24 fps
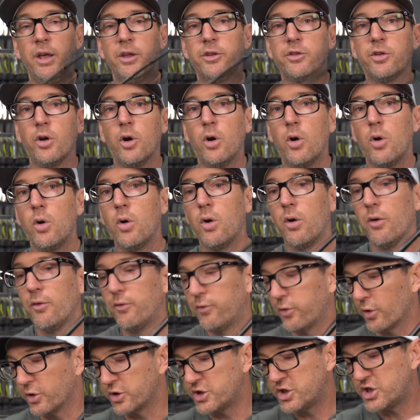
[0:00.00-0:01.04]
So
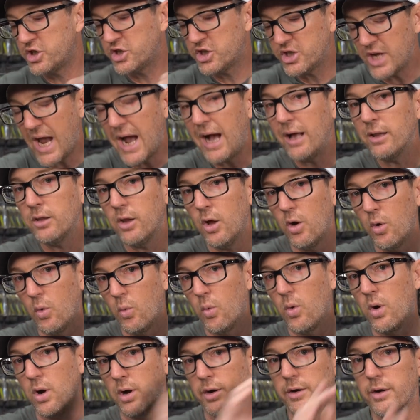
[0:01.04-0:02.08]
for shallow
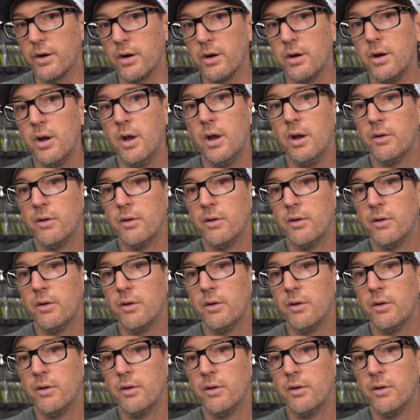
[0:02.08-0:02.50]
water,